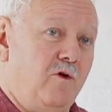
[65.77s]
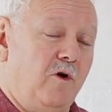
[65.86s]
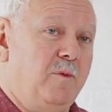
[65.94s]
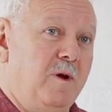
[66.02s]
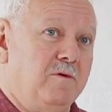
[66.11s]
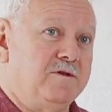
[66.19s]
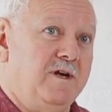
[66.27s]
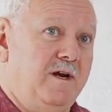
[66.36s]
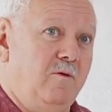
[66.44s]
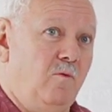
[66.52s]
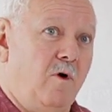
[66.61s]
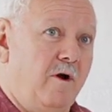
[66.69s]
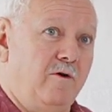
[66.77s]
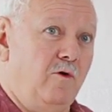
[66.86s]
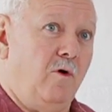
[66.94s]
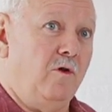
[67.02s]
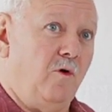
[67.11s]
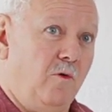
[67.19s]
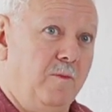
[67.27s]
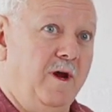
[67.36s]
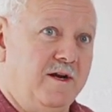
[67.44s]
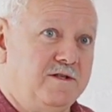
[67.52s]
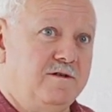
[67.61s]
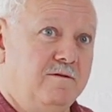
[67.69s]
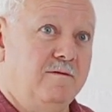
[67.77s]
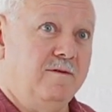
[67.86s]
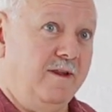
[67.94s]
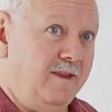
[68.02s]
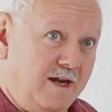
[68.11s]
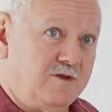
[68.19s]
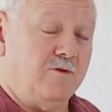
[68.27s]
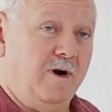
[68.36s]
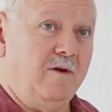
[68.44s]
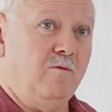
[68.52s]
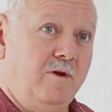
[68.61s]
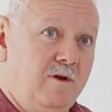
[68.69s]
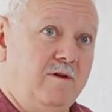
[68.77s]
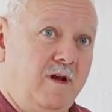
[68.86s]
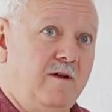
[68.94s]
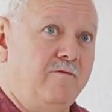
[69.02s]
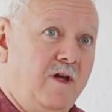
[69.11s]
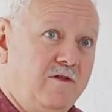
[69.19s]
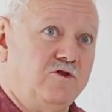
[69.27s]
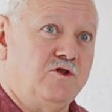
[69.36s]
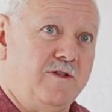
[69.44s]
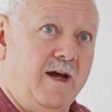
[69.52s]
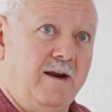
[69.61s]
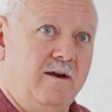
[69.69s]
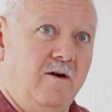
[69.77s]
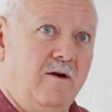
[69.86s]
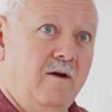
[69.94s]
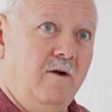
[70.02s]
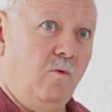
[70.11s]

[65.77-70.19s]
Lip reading: people say water and oil don't mix, and that's right. We take advantage of that here.